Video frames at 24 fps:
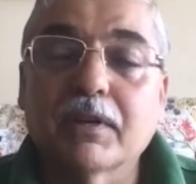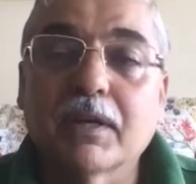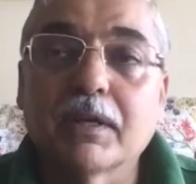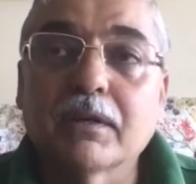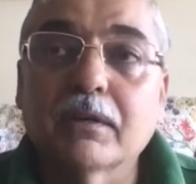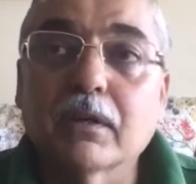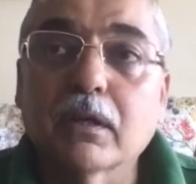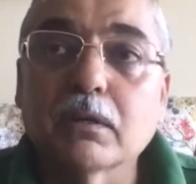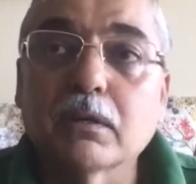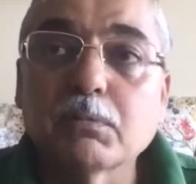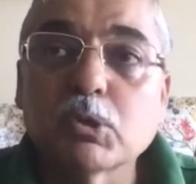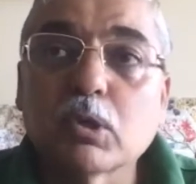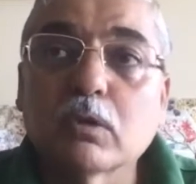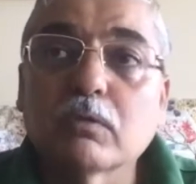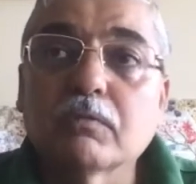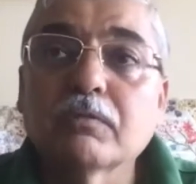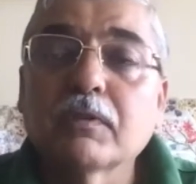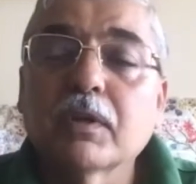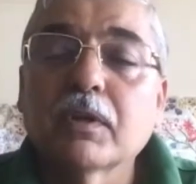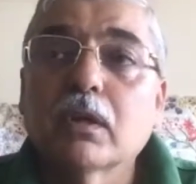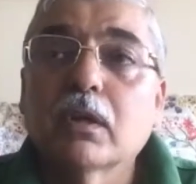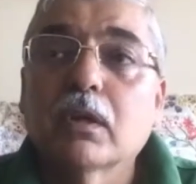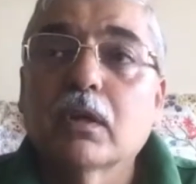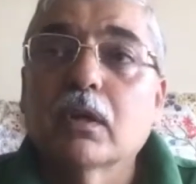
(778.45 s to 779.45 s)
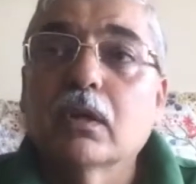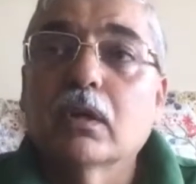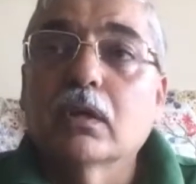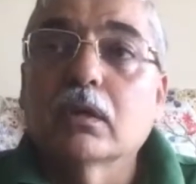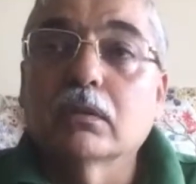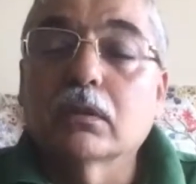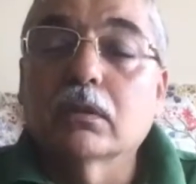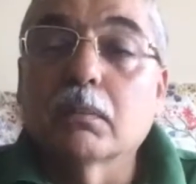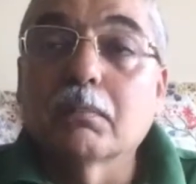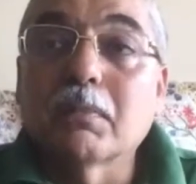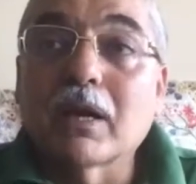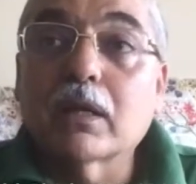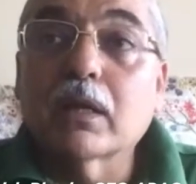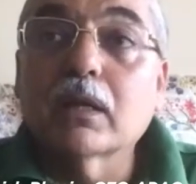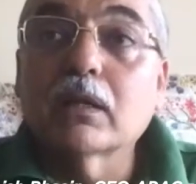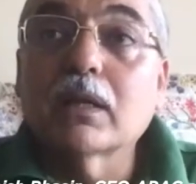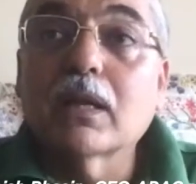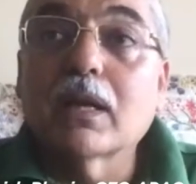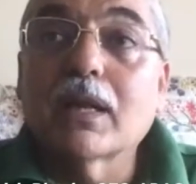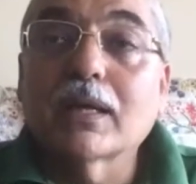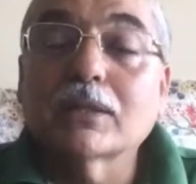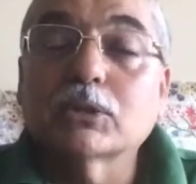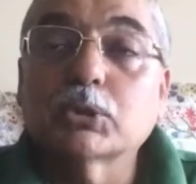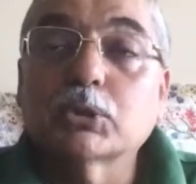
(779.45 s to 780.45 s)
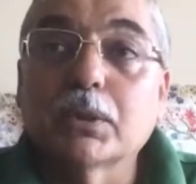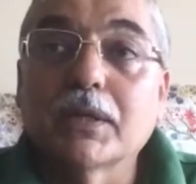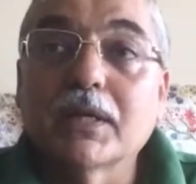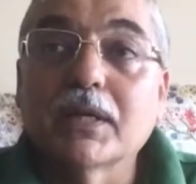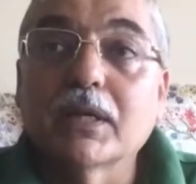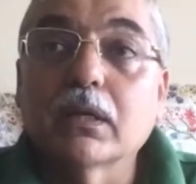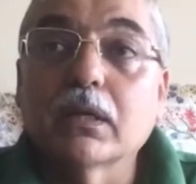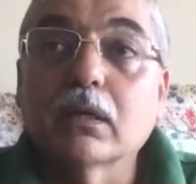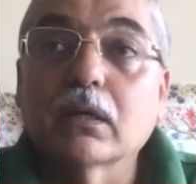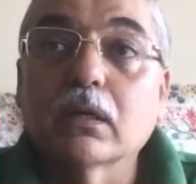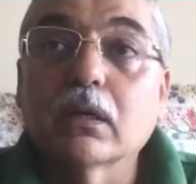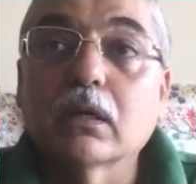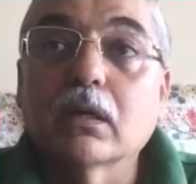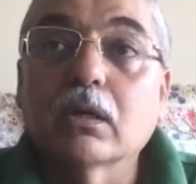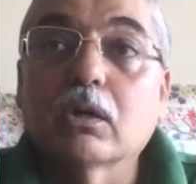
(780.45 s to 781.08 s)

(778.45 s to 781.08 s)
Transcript: In terms of the market that actually